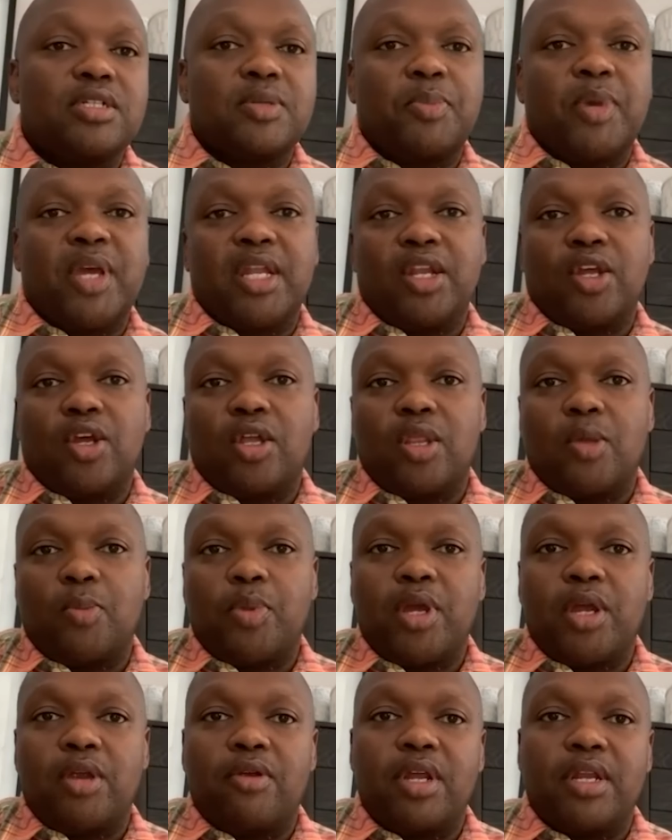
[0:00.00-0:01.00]
depending on the
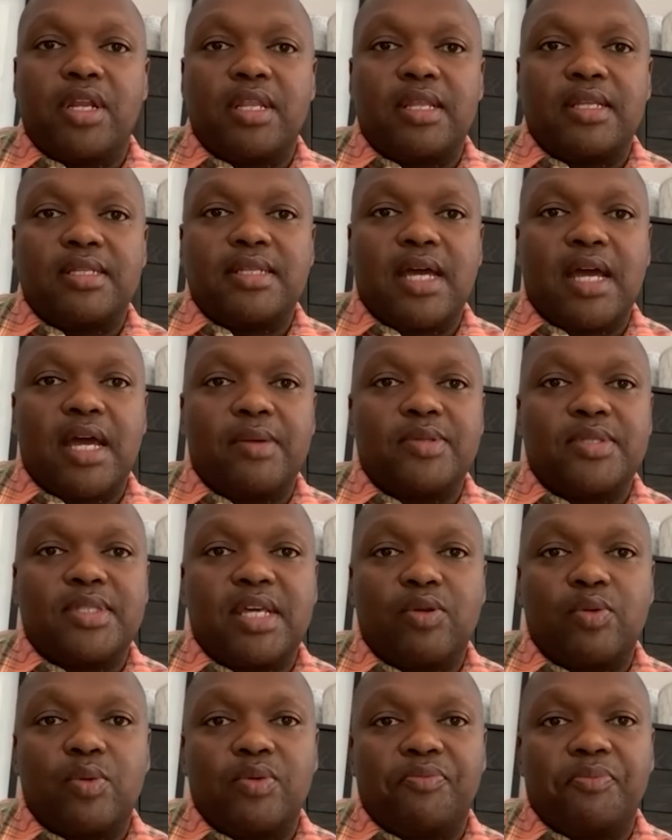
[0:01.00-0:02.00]
period and the times
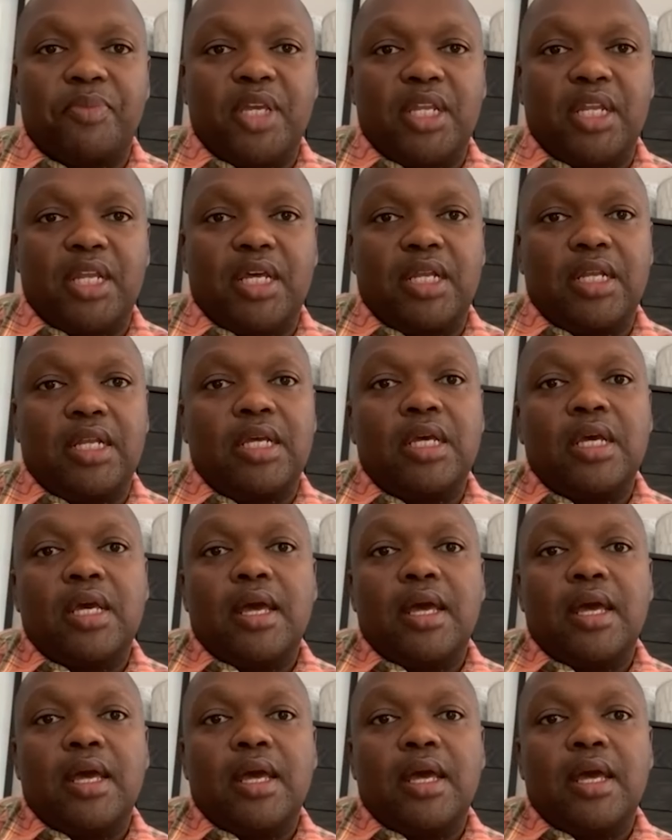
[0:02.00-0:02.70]
that we've been in.